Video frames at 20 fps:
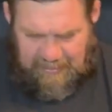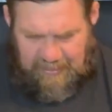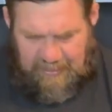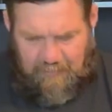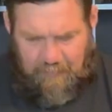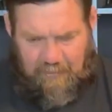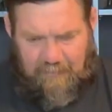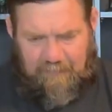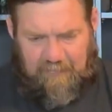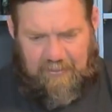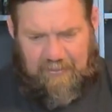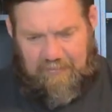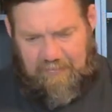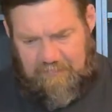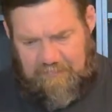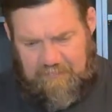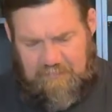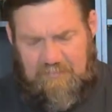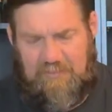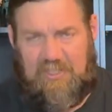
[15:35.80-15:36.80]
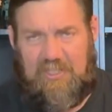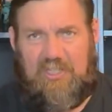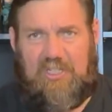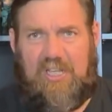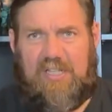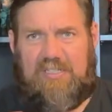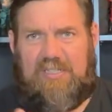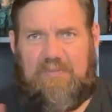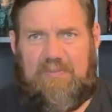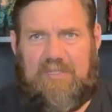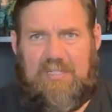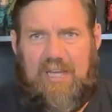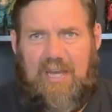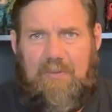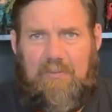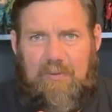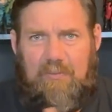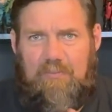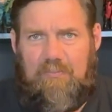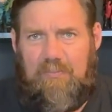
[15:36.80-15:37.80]
We'll have to adjust him
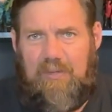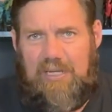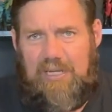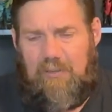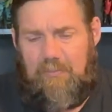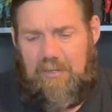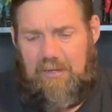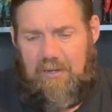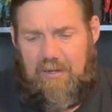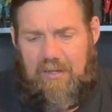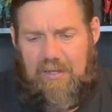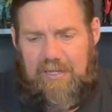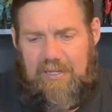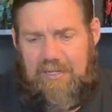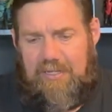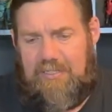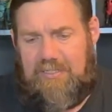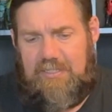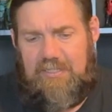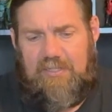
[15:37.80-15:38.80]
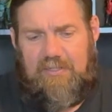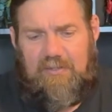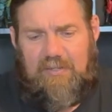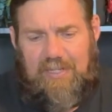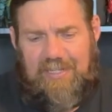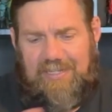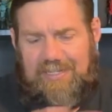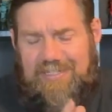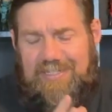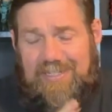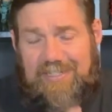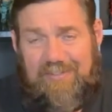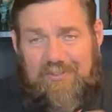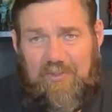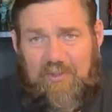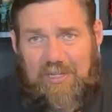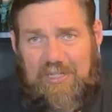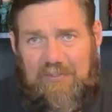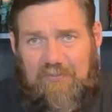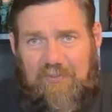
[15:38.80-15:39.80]
some. But he'll be alright. He's good. Like I said, I
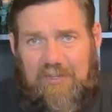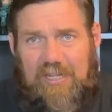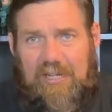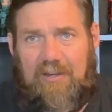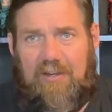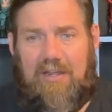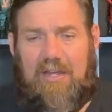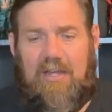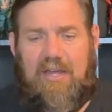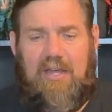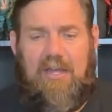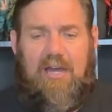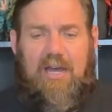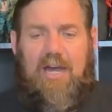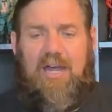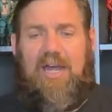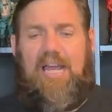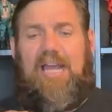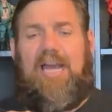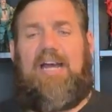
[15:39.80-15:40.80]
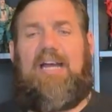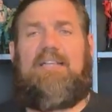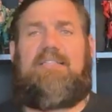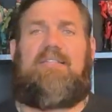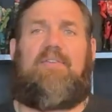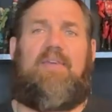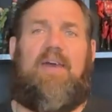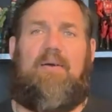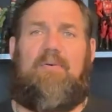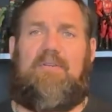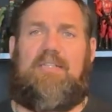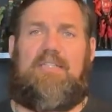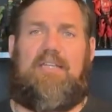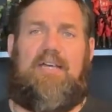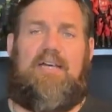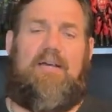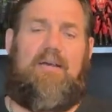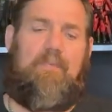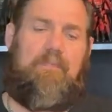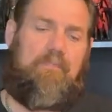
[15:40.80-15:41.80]
like the figure. Alright, guys. So that was
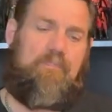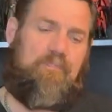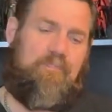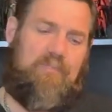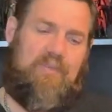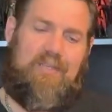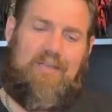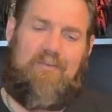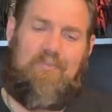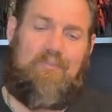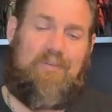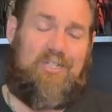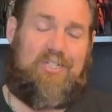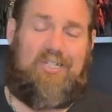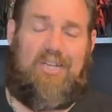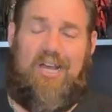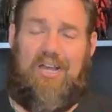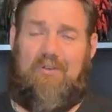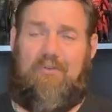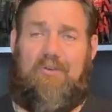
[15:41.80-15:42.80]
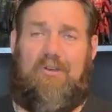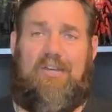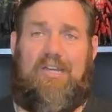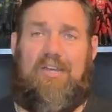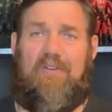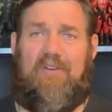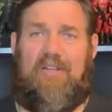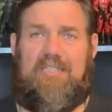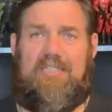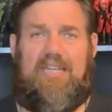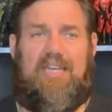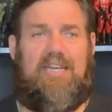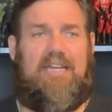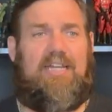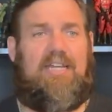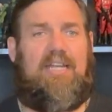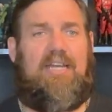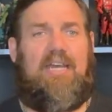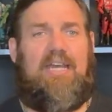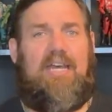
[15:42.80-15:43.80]
my Shockwave, like I
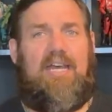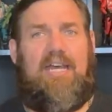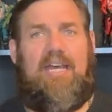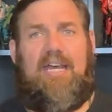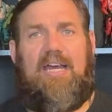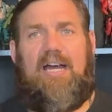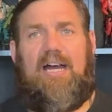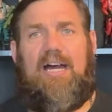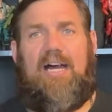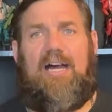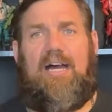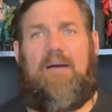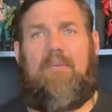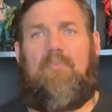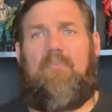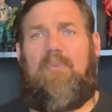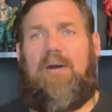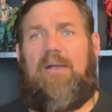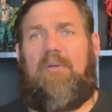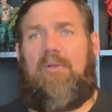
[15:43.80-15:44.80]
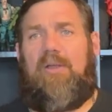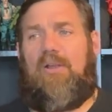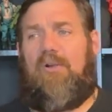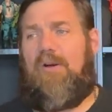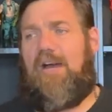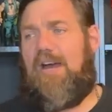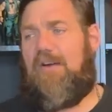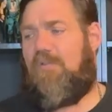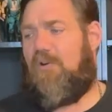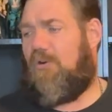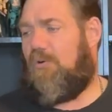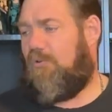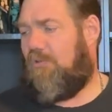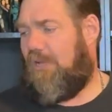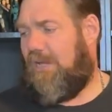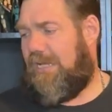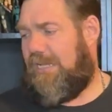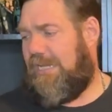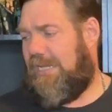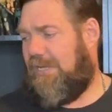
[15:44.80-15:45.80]
said. I really don't have a whole
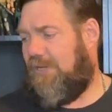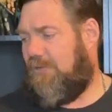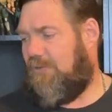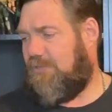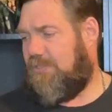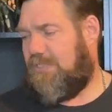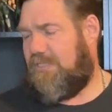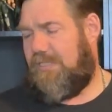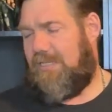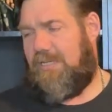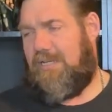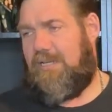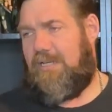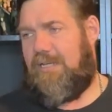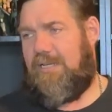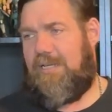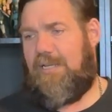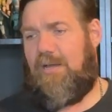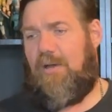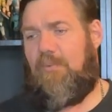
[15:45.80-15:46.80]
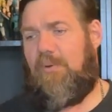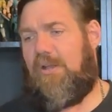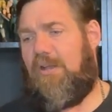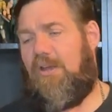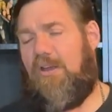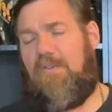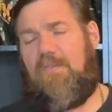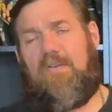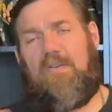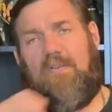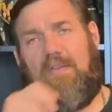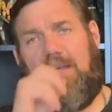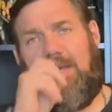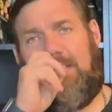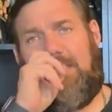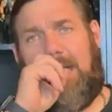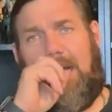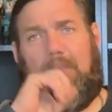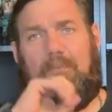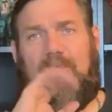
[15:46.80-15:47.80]
lot else. I went over the
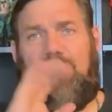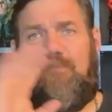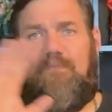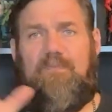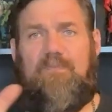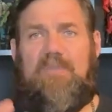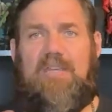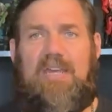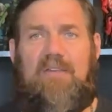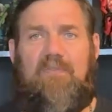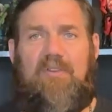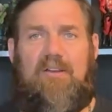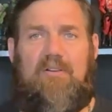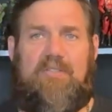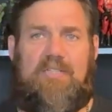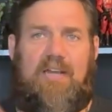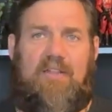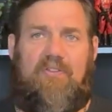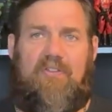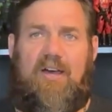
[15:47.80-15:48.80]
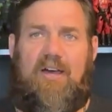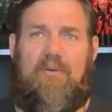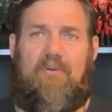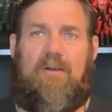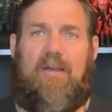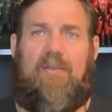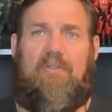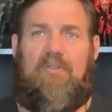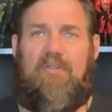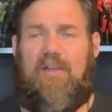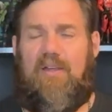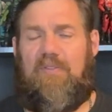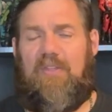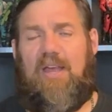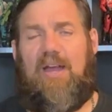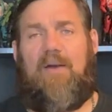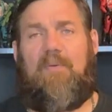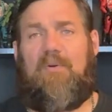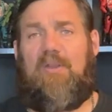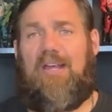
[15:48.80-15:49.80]
top 10 vehicles I thought
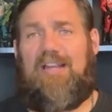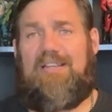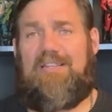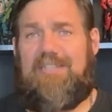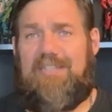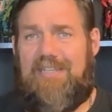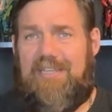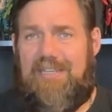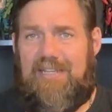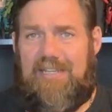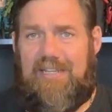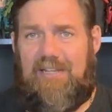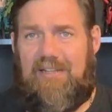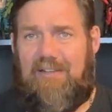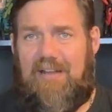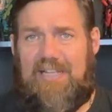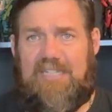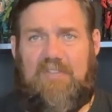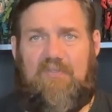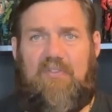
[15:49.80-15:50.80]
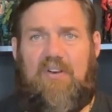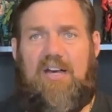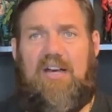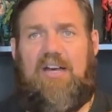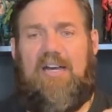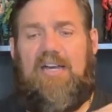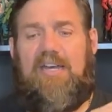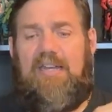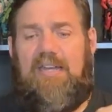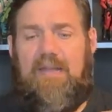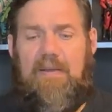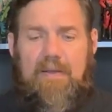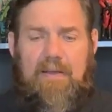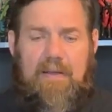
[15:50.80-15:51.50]
I would like to see in Classified.